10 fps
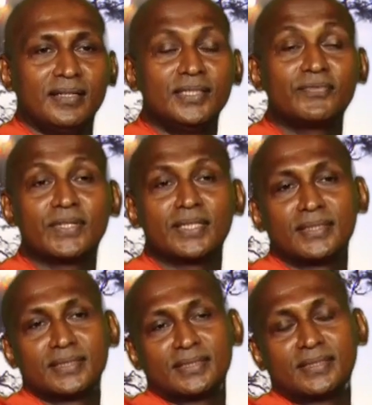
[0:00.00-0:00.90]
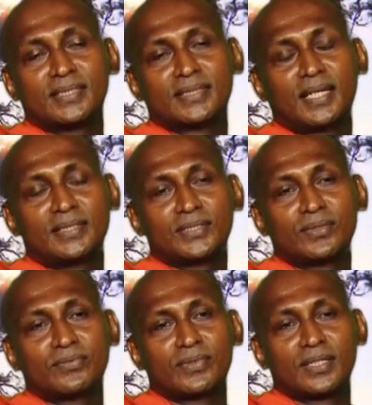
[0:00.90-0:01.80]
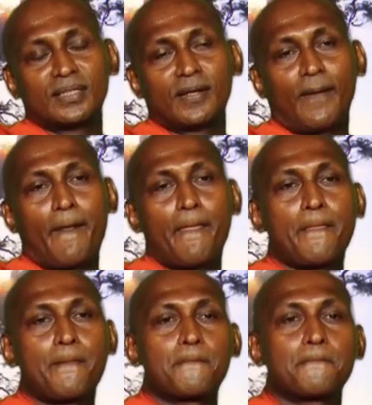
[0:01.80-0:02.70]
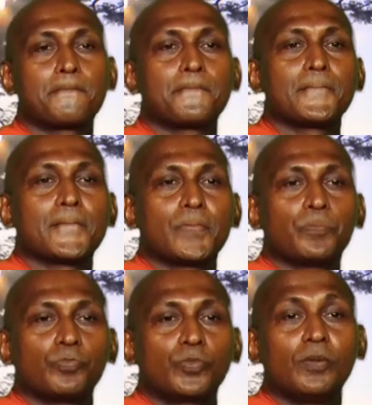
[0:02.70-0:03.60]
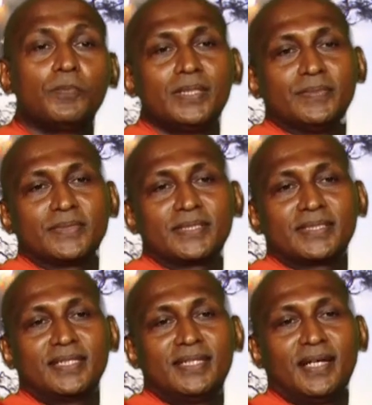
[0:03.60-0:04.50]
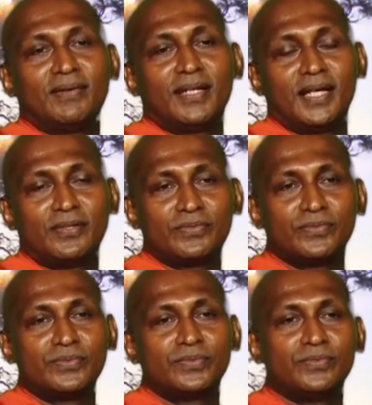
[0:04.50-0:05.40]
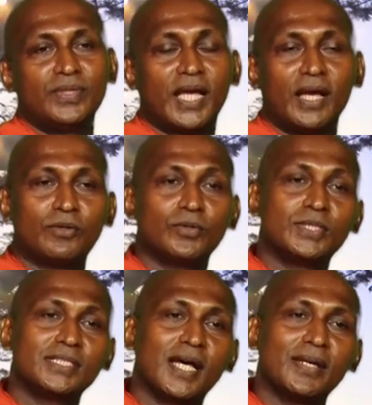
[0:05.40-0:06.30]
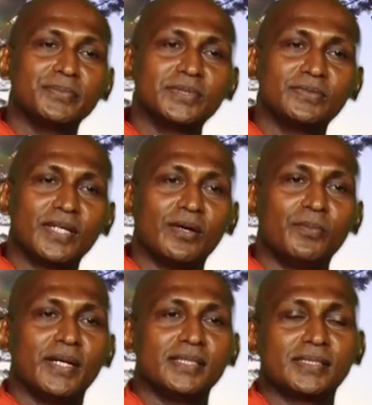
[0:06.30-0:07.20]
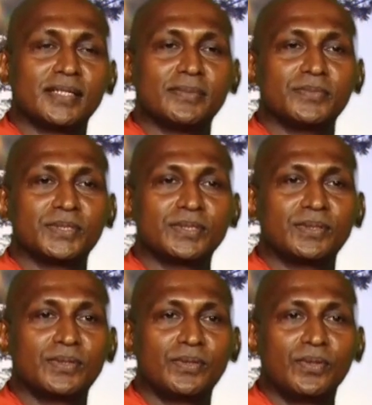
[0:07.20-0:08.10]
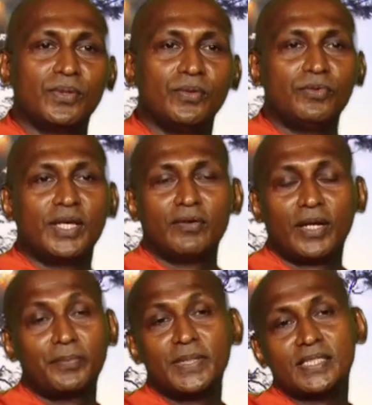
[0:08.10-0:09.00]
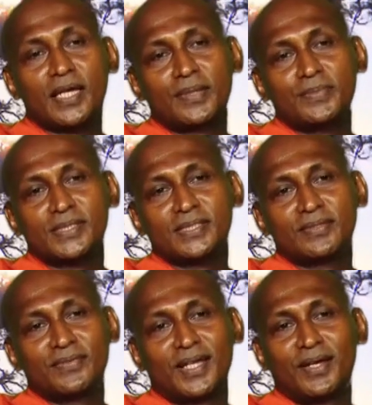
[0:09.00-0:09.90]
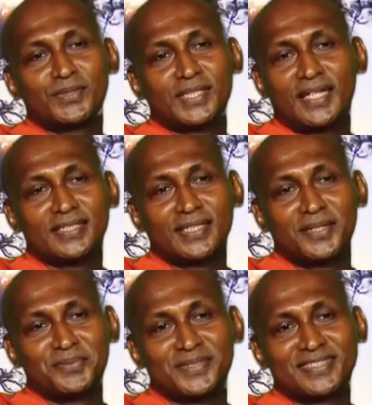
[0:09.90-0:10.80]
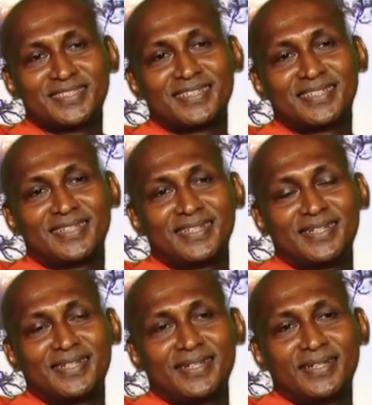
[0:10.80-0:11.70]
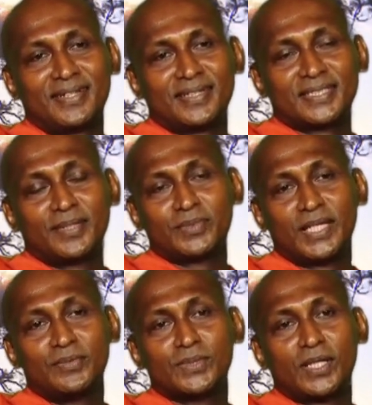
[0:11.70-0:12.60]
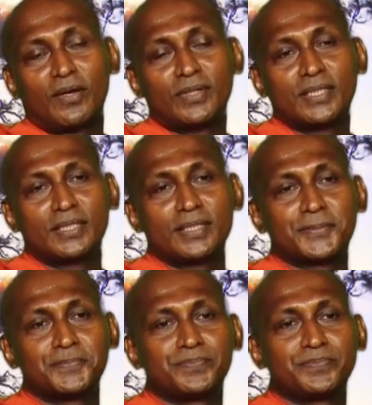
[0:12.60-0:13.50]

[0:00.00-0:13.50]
differences, these kinds of problems in our life. We have good times, we have bad times. We have happy times, we have sad times. Sometimes the